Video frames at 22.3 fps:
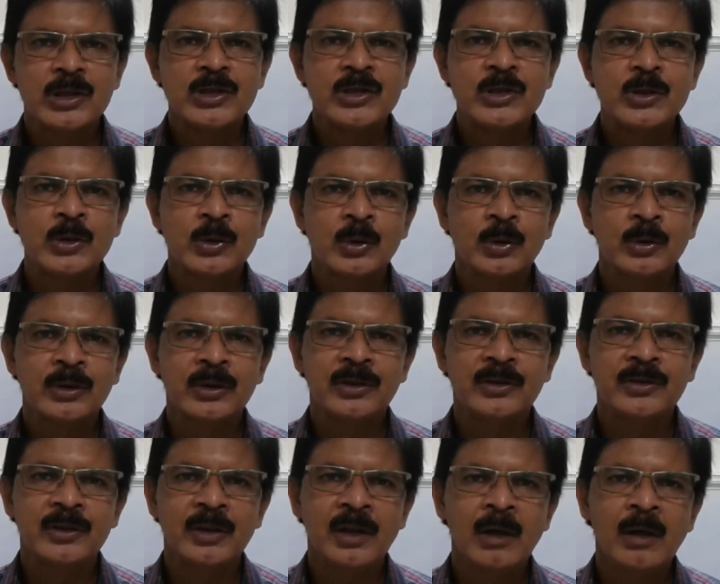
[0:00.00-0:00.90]
Joan
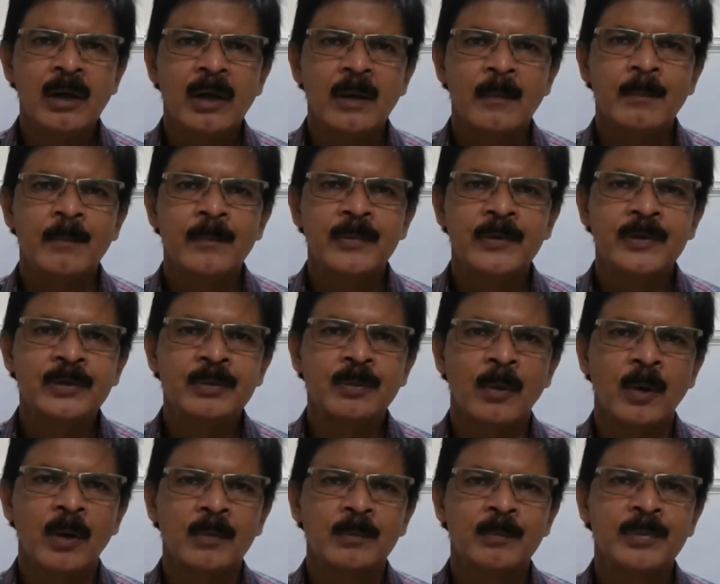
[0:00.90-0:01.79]
is a
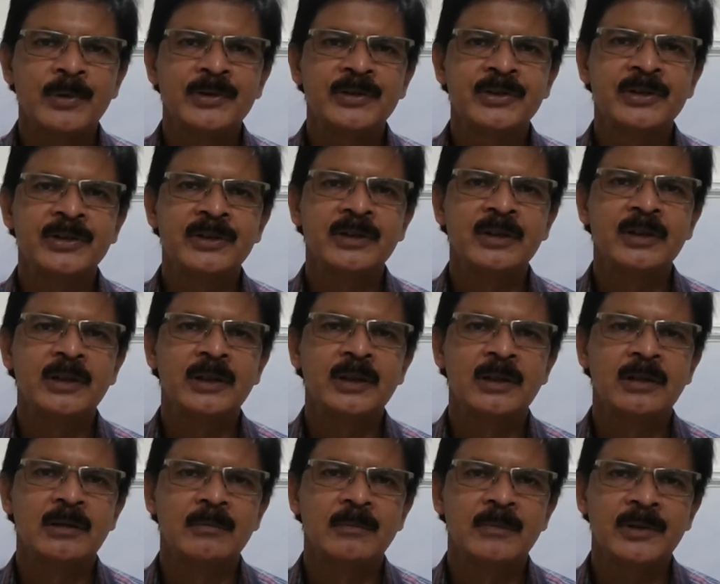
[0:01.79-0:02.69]
small peasant
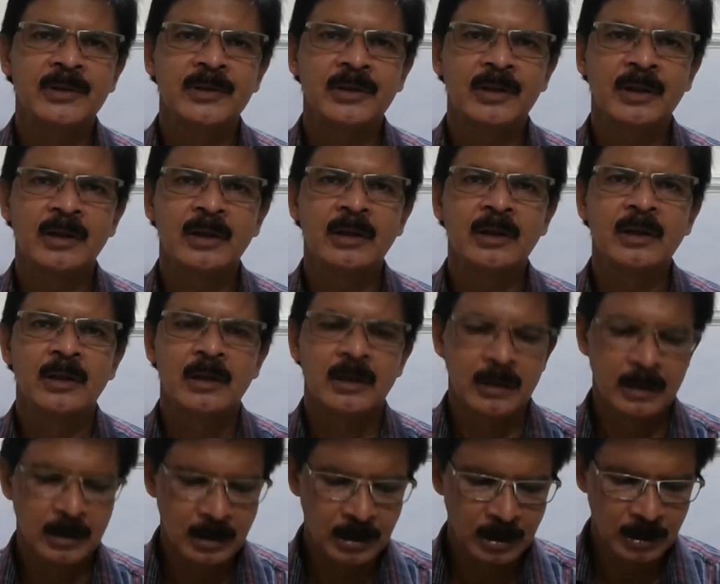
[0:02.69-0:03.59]
girl, is a
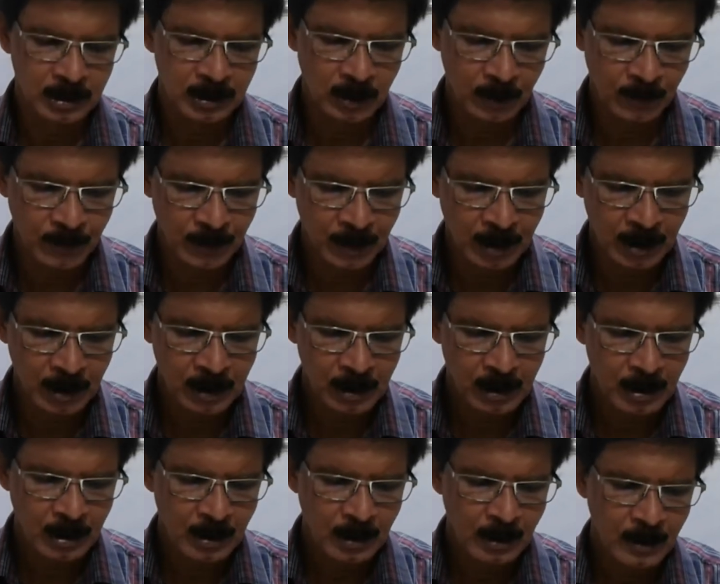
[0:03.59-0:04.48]
girl of
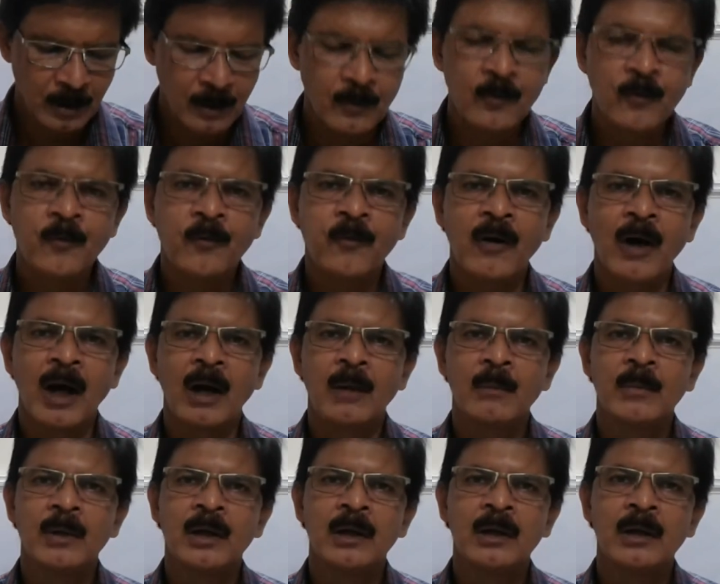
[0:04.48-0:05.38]
a
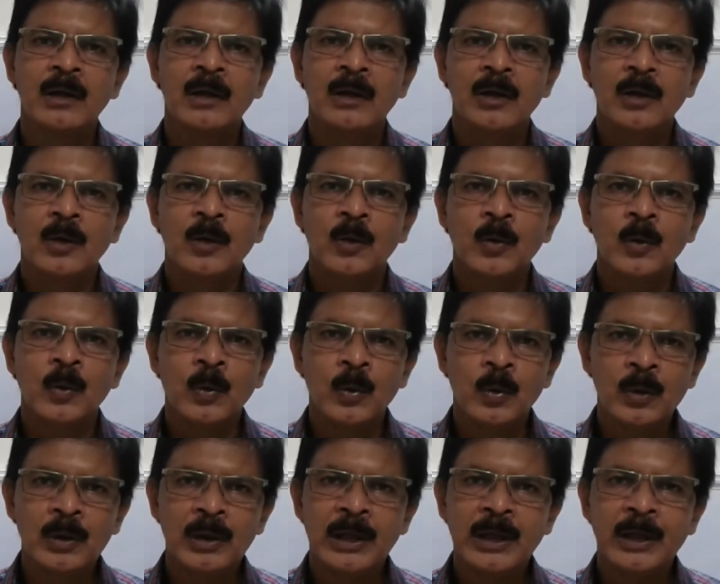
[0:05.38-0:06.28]
farmer
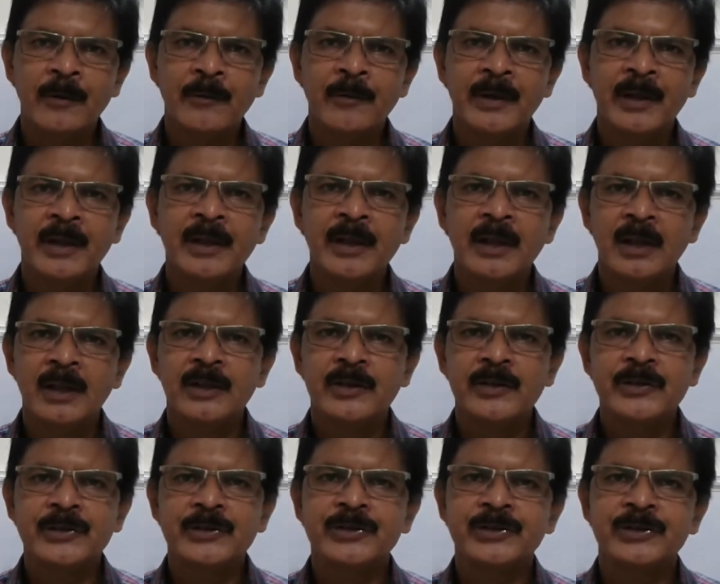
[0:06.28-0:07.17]
who lived in
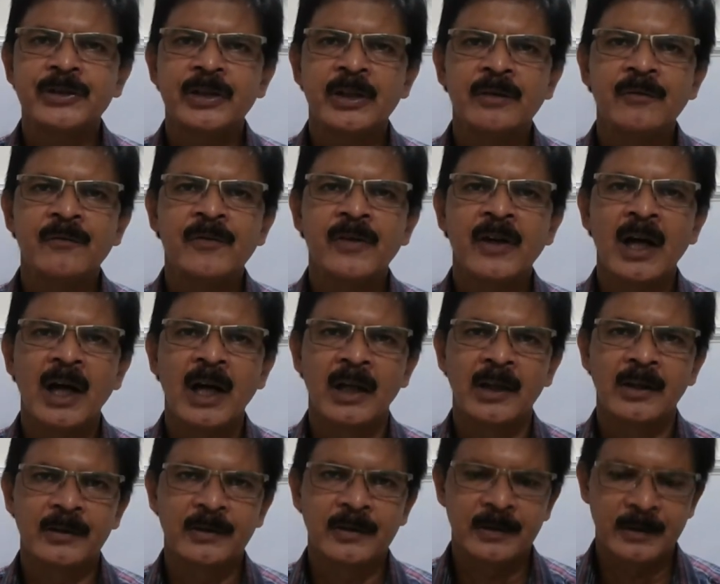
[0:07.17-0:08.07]
eastern
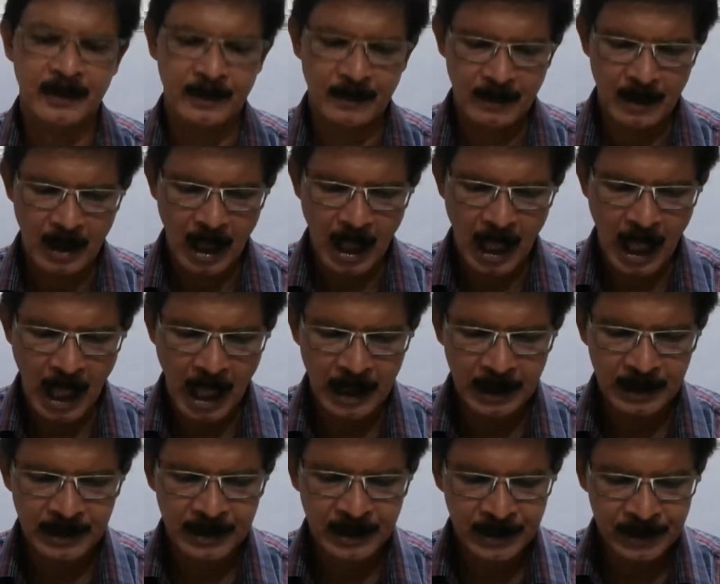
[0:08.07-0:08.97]
France.
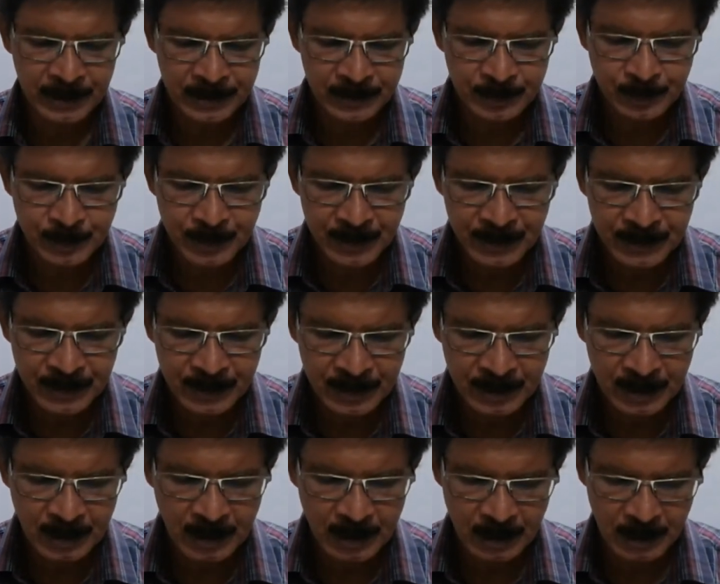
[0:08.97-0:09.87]
And this
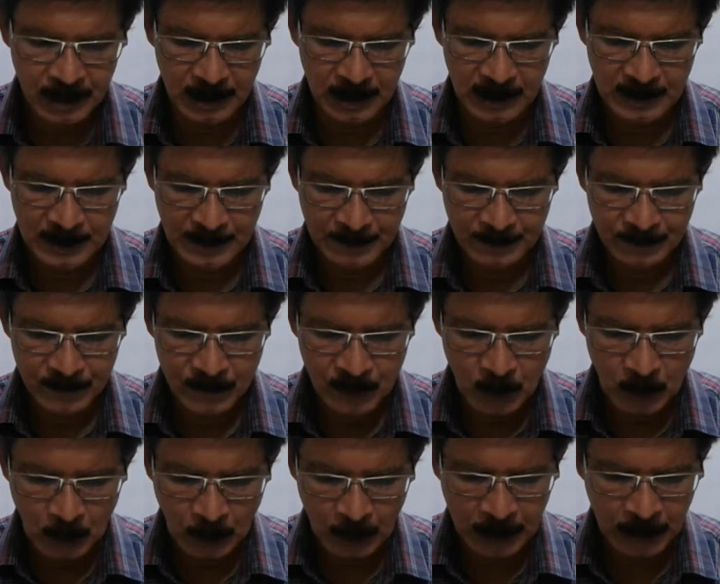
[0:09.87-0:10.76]
peasant girl,
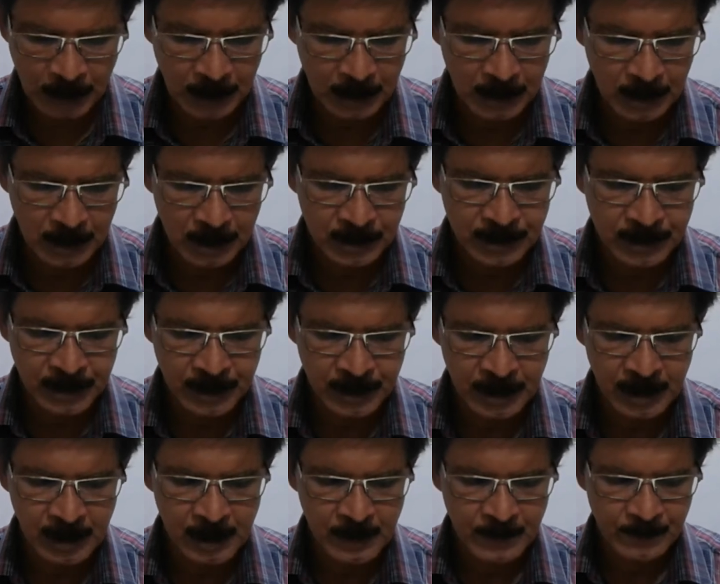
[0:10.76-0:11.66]
okay,
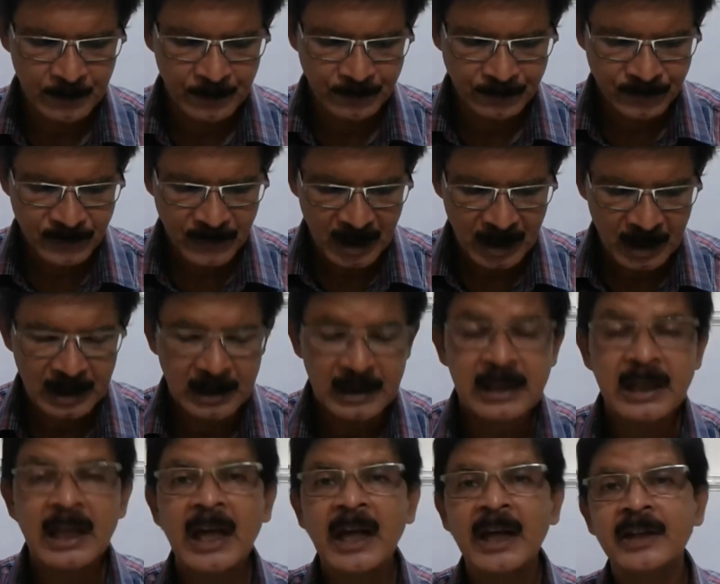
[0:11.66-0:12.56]
she
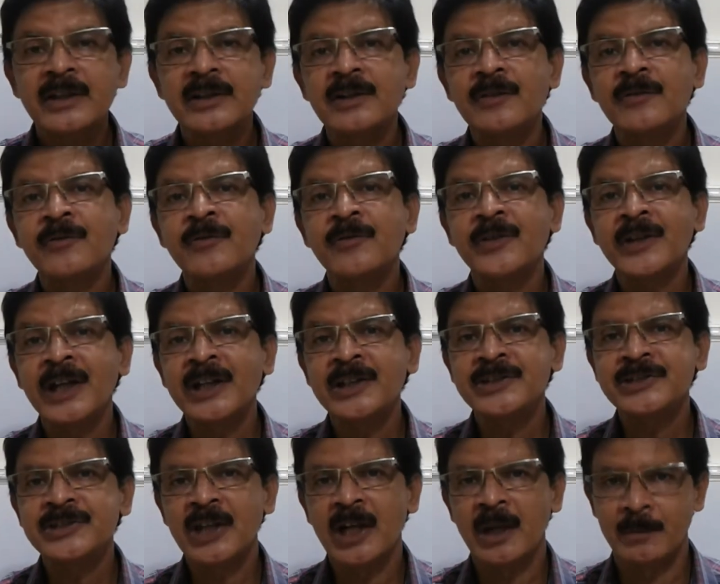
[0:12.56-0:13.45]
led the
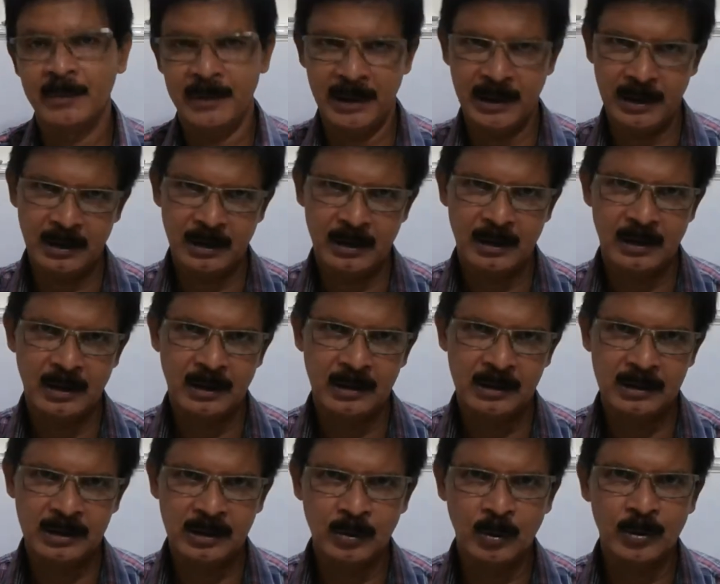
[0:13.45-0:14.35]
French army.
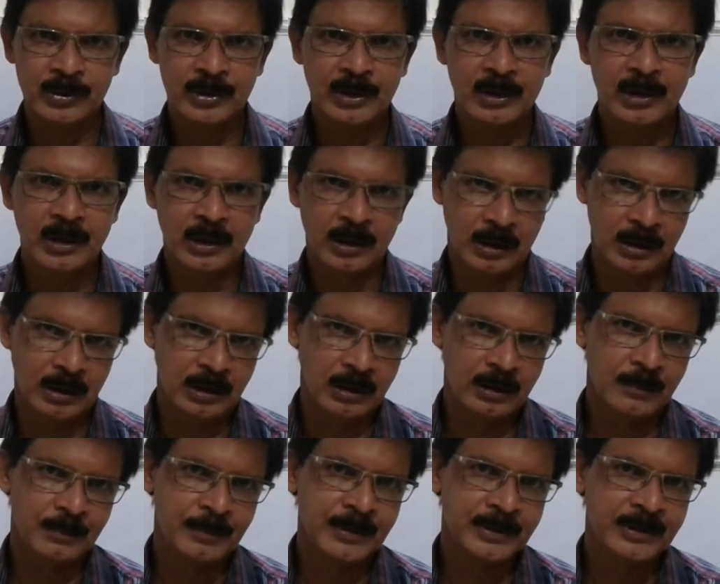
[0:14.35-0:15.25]
She was a
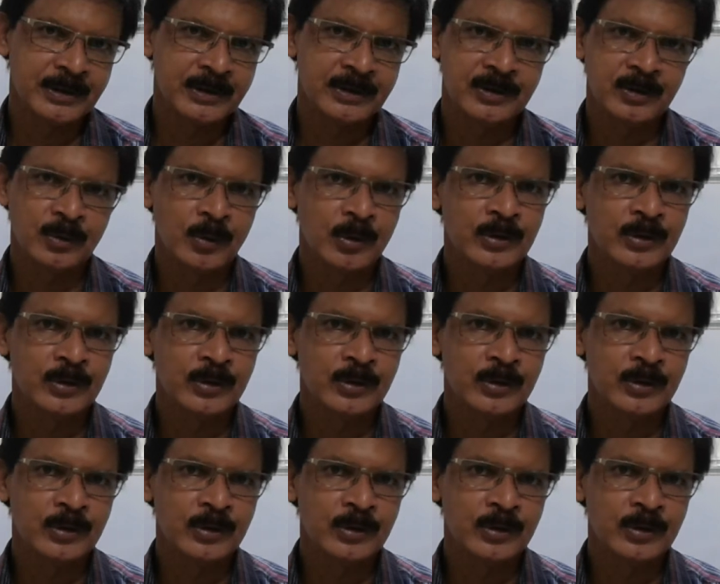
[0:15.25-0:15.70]
girl, a peasant.